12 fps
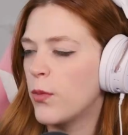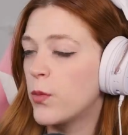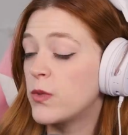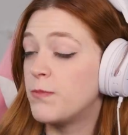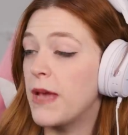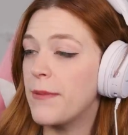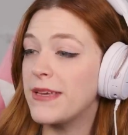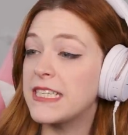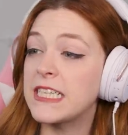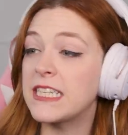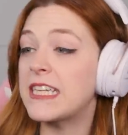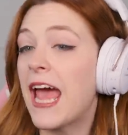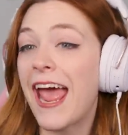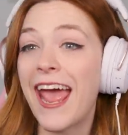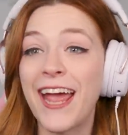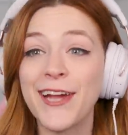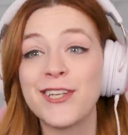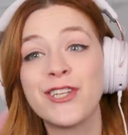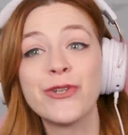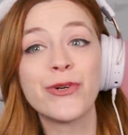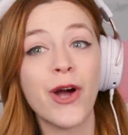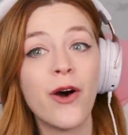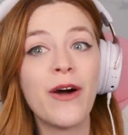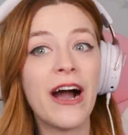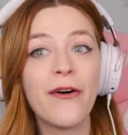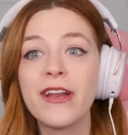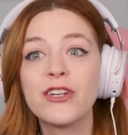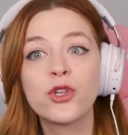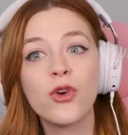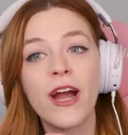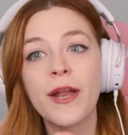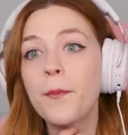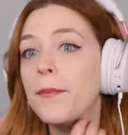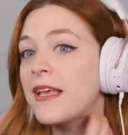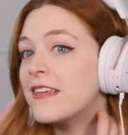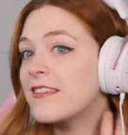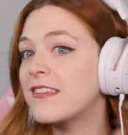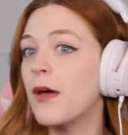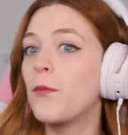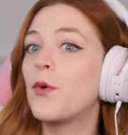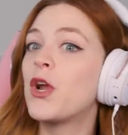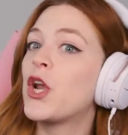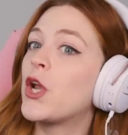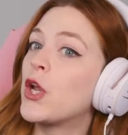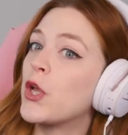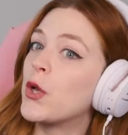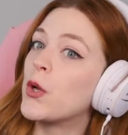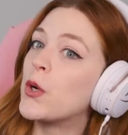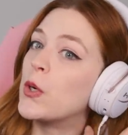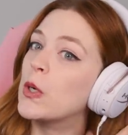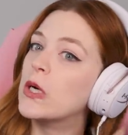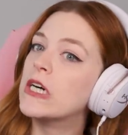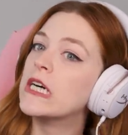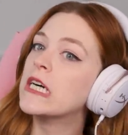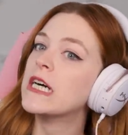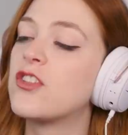But maybe today she'll go out and try to meet someone new.